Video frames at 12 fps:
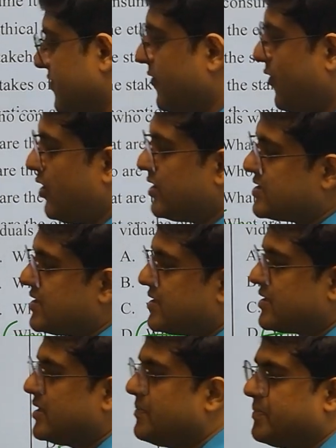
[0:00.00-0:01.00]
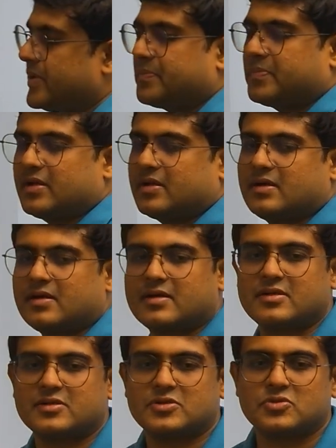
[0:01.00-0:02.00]
what generally people
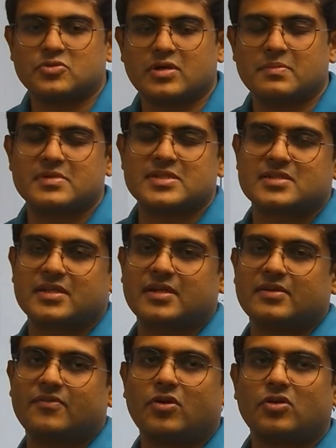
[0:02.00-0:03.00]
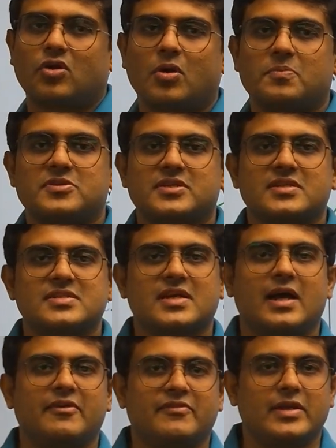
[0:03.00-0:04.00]
do a mistake, what options are
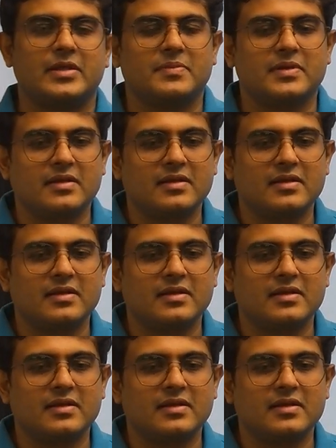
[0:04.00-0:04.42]
available,